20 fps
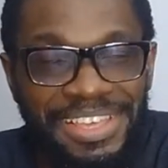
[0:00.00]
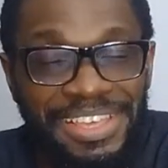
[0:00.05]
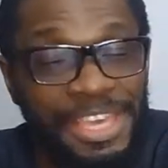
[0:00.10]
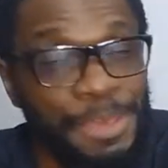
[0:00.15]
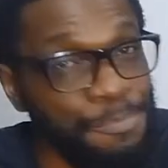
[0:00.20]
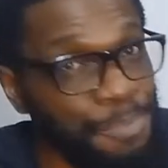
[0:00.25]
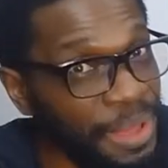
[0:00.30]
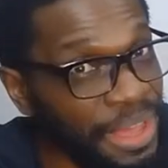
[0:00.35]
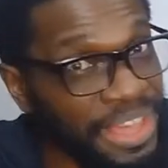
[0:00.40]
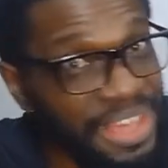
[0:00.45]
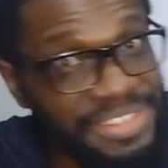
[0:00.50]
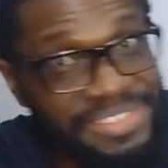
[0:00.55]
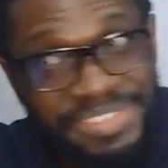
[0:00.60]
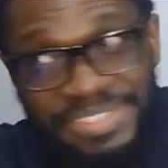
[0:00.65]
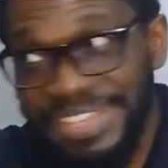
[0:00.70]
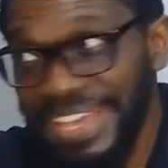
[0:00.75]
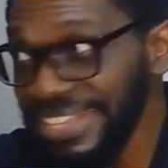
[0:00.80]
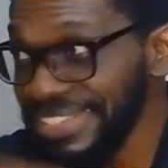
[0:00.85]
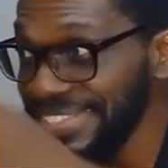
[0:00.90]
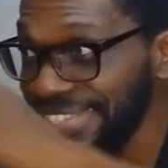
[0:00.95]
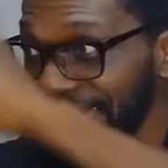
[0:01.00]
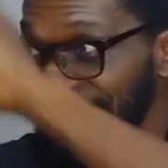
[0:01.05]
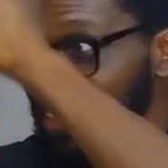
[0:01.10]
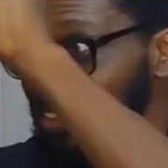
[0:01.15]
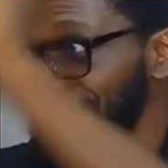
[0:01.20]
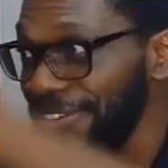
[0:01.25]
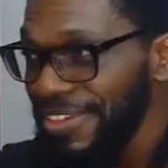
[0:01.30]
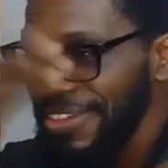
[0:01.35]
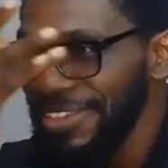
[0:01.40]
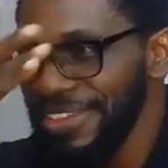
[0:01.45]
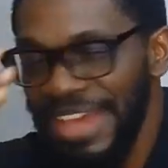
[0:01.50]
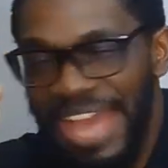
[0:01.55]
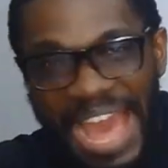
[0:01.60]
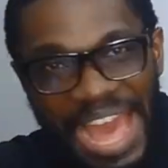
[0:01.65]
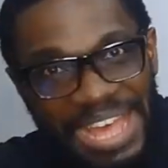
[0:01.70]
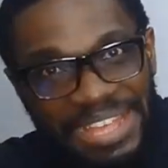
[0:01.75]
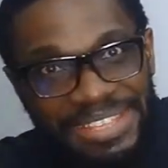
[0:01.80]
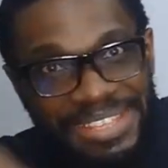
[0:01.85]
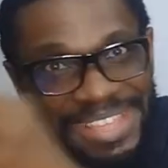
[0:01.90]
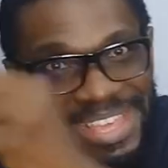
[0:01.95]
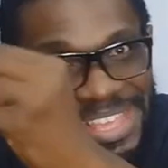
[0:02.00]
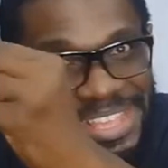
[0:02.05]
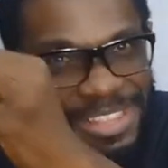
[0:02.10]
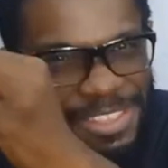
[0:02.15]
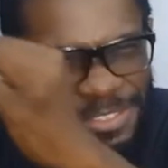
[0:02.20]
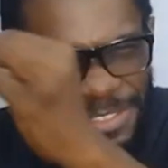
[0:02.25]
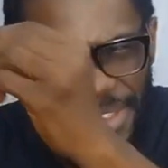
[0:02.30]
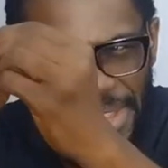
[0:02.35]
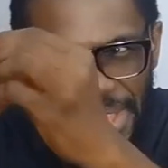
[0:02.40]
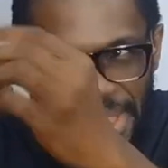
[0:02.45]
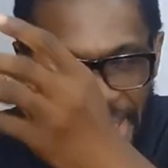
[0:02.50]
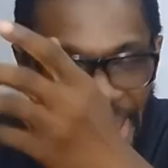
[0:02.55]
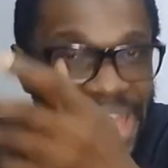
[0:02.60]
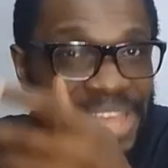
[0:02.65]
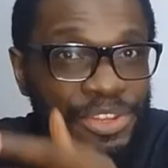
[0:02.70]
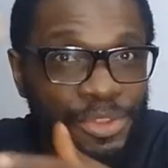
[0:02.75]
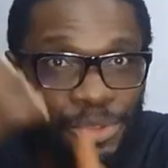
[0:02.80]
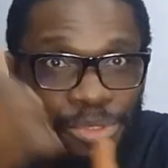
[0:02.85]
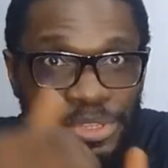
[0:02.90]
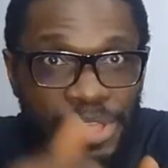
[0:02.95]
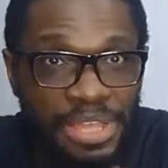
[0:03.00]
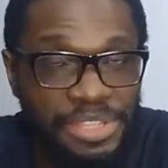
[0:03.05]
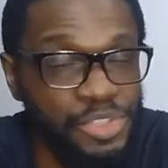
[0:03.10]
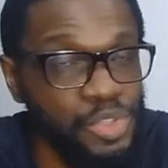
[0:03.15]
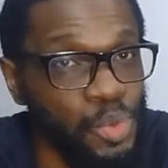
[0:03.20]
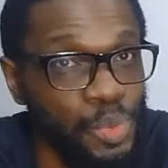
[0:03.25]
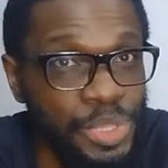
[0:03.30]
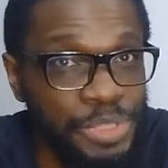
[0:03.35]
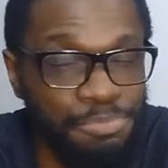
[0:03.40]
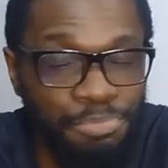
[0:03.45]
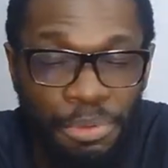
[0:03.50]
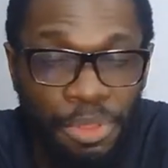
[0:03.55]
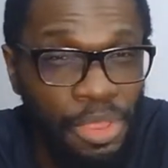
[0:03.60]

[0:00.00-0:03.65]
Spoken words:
Keeper gets a hand up to it,